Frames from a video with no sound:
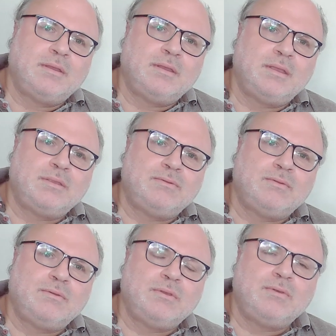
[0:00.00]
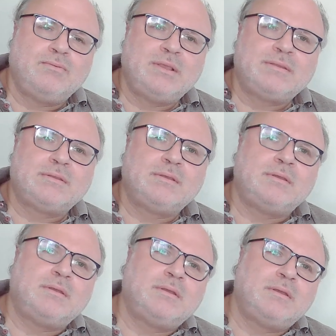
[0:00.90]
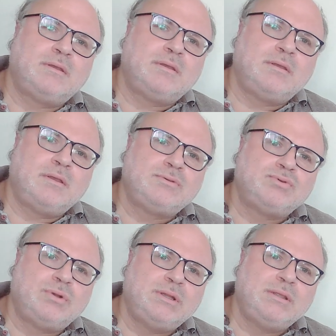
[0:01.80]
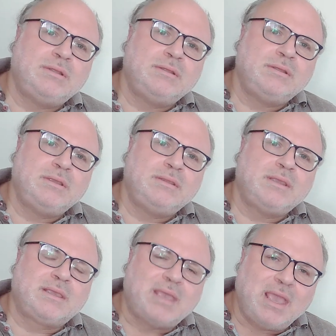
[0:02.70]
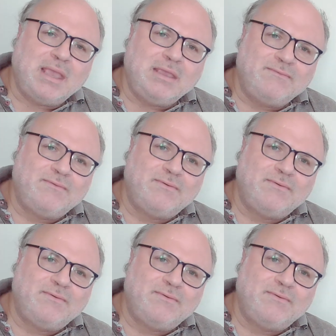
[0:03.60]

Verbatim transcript: and he was actually in a cave